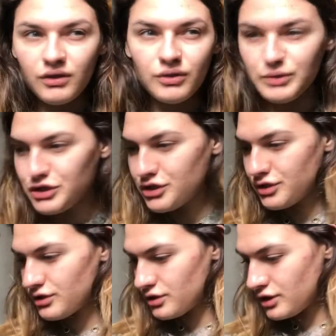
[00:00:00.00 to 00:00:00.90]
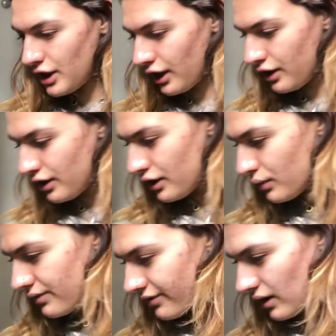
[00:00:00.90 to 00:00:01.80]
there was 2
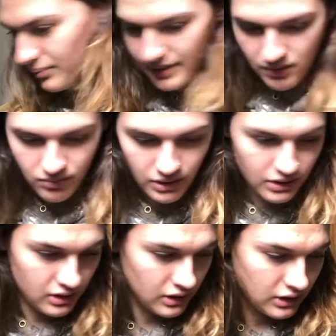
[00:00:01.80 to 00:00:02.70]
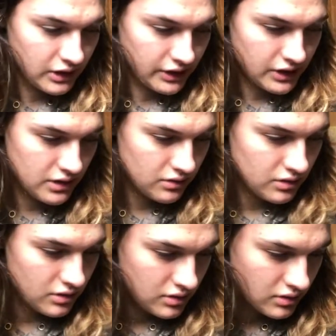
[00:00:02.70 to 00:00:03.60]
of them that weren't on
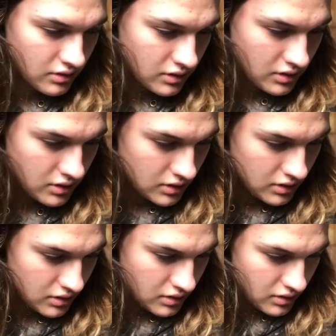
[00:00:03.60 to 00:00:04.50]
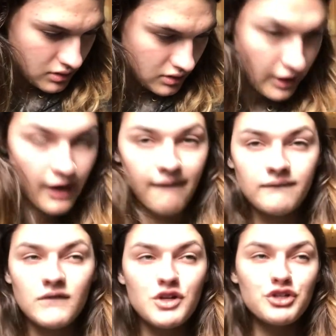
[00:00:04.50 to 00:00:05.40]
clearance. Yeah,
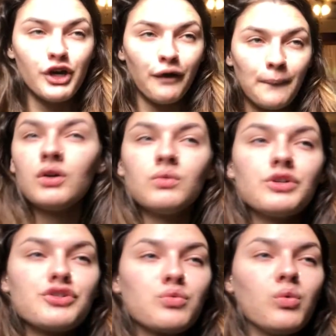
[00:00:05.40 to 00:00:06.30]
2. Which